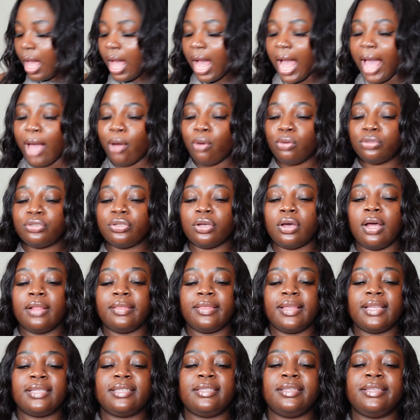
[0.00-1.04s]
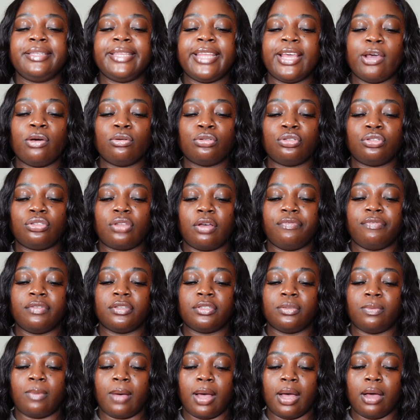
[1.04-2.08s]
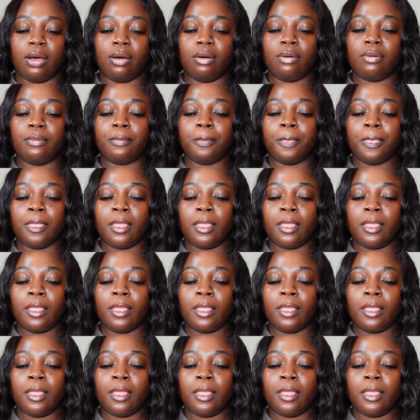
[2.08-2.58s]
I also got this nail stuff as well.